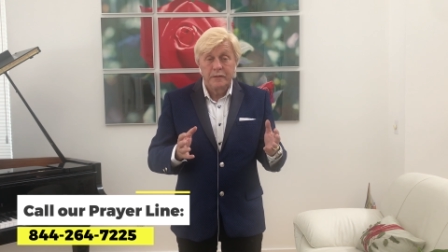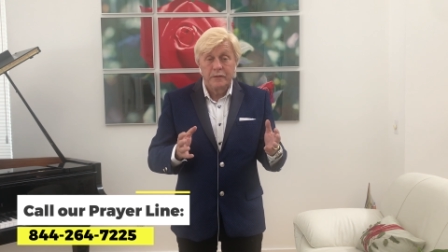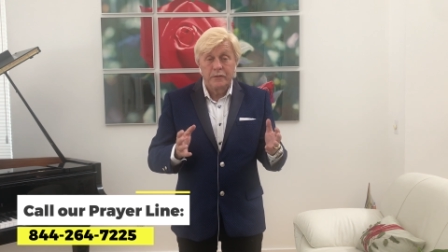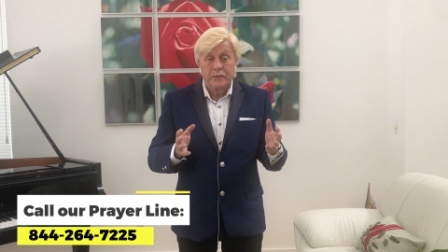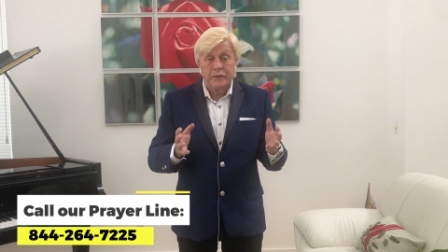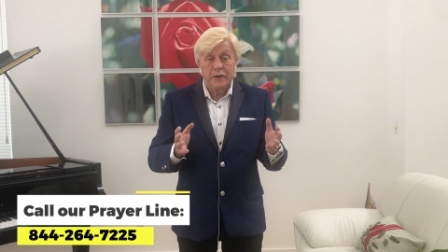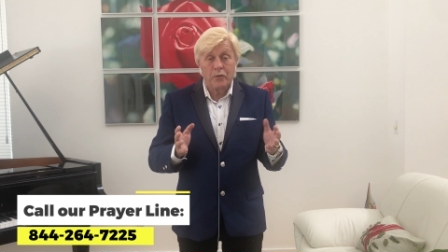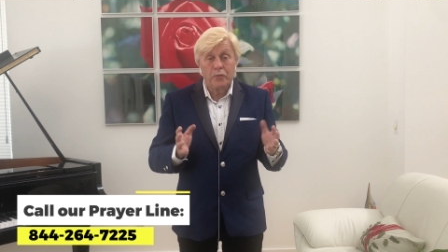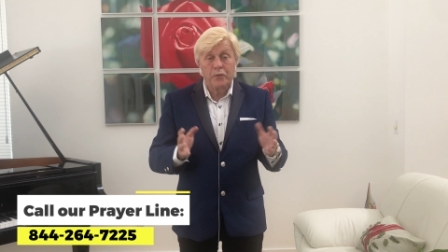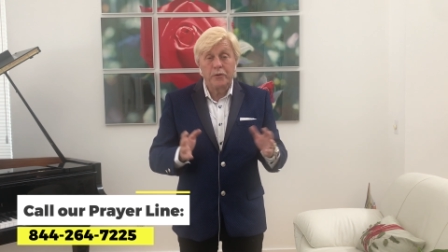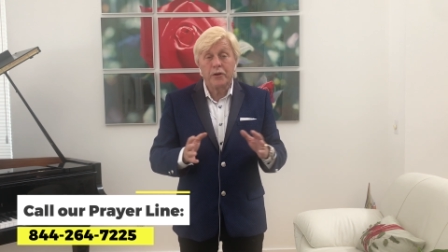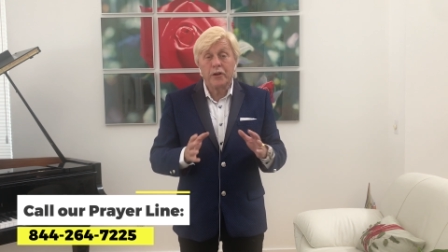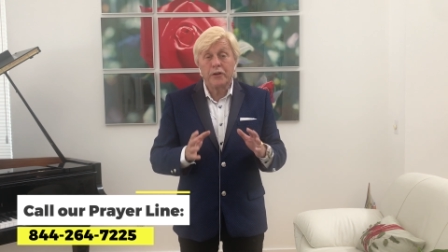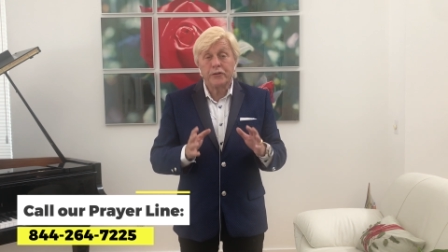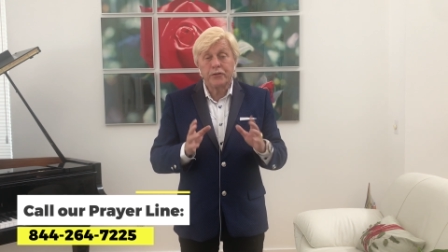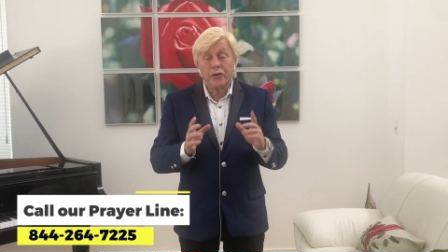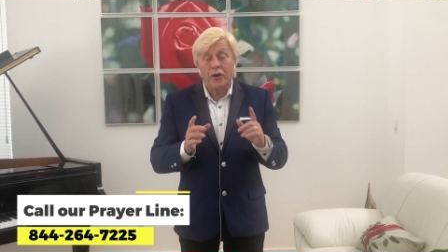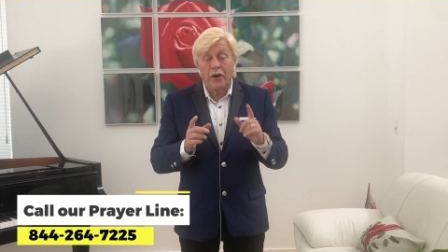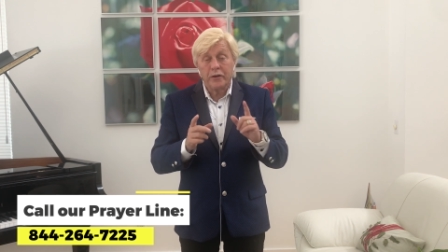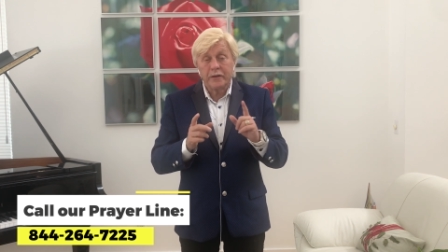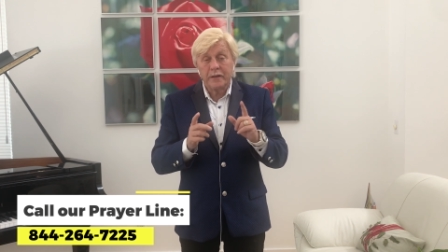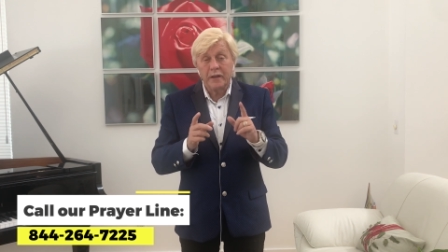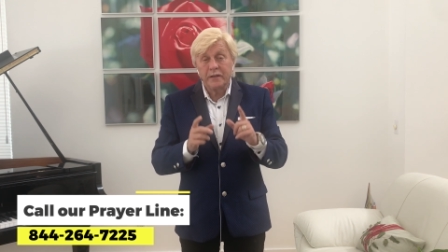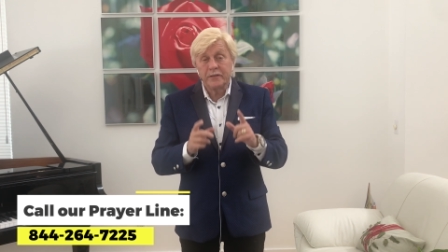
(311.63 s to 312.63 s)
Now, we're not
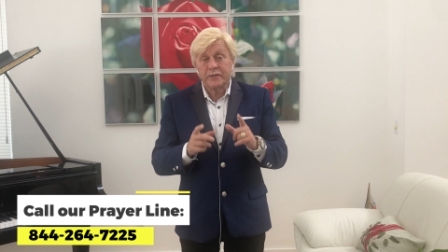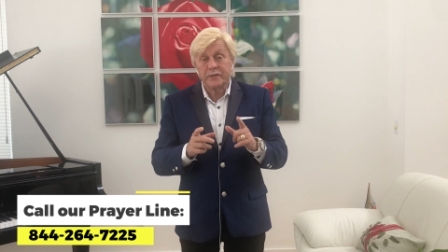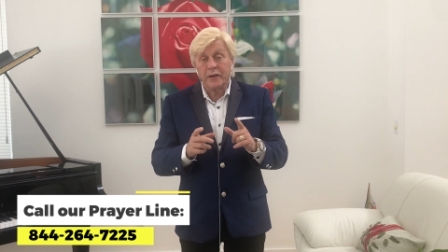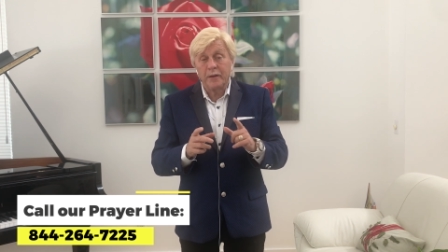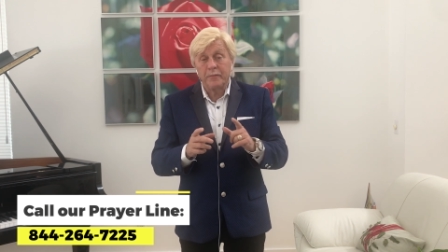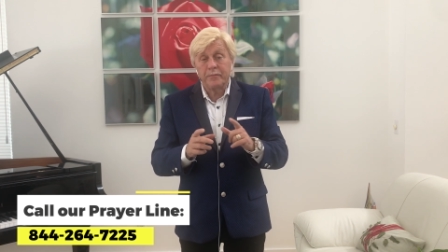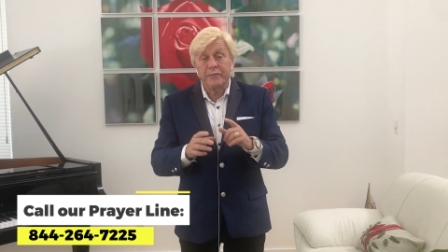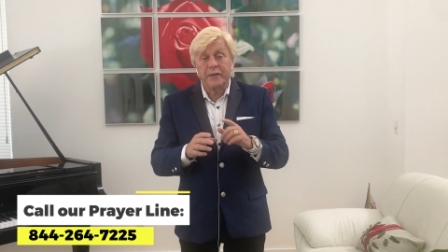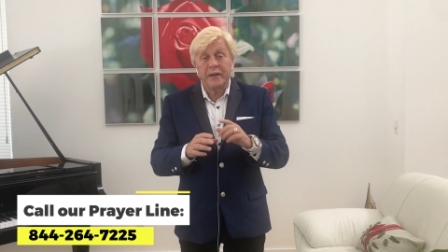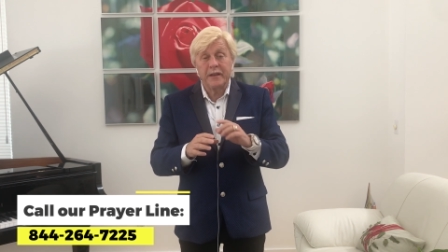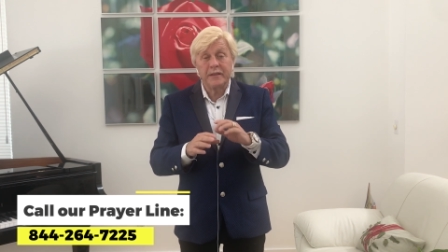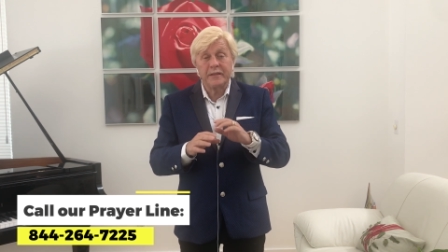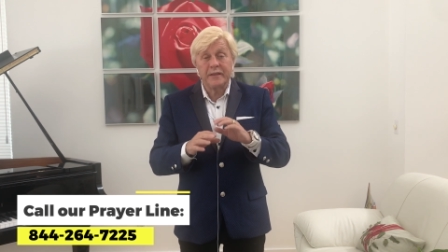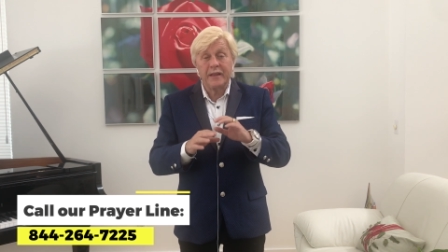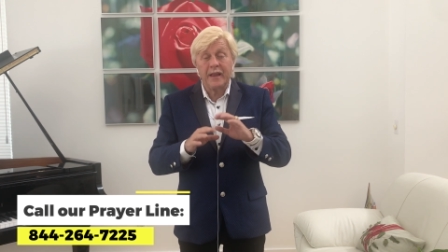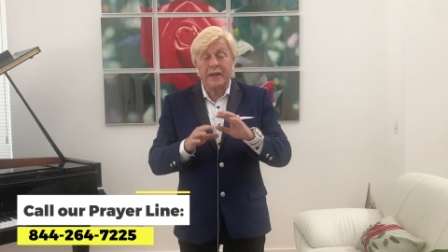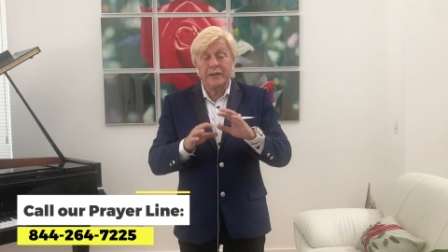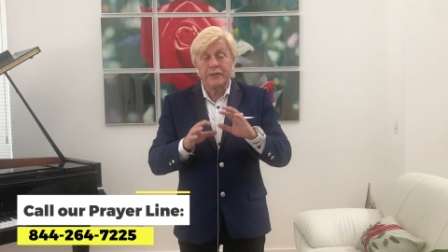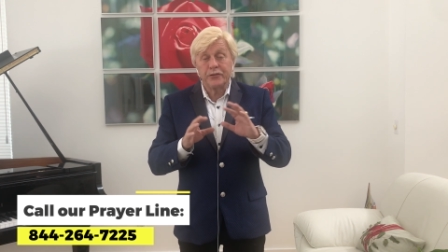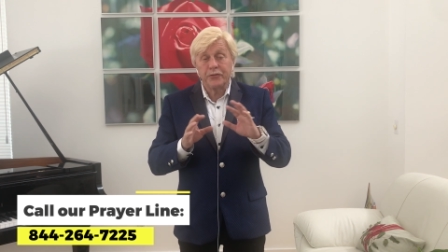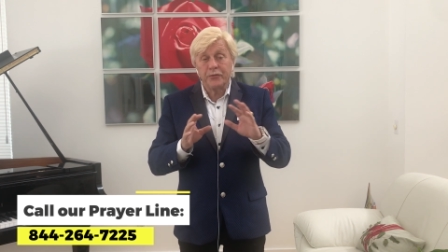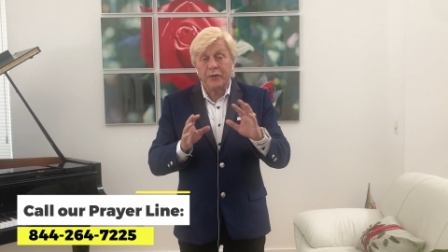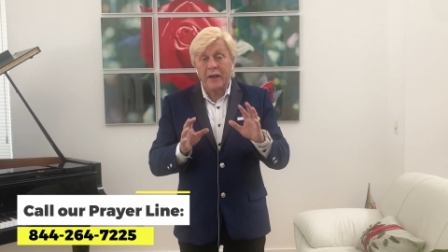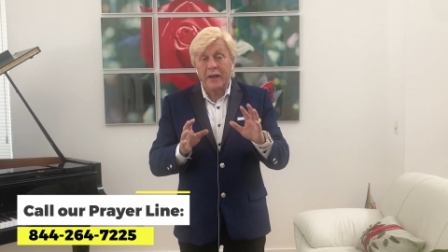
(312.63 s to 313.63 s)
talking something
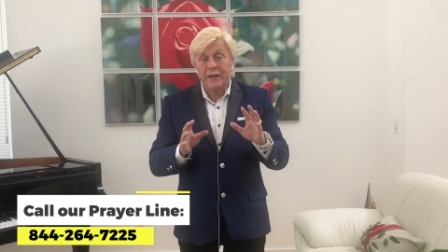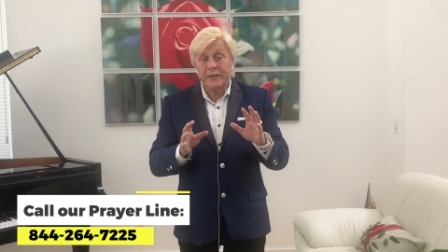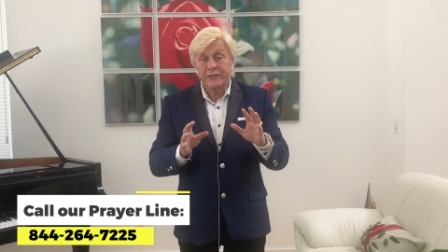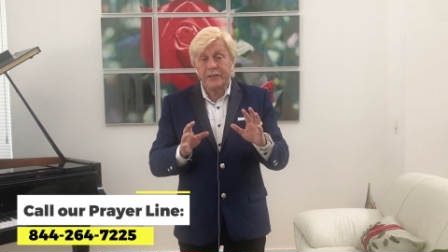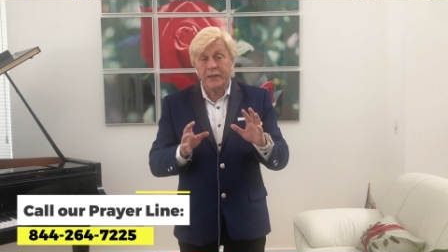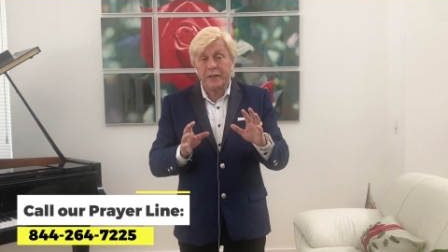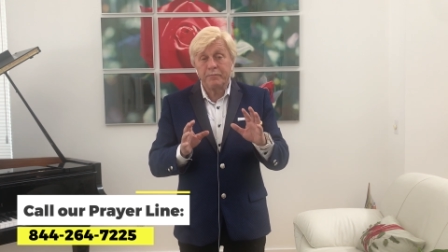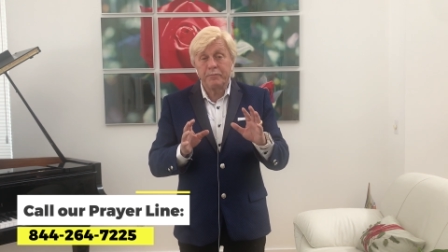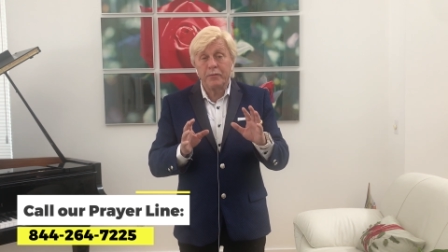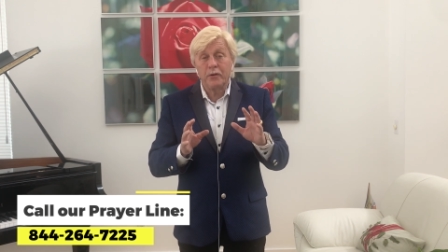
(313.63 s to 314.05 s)
that drastic,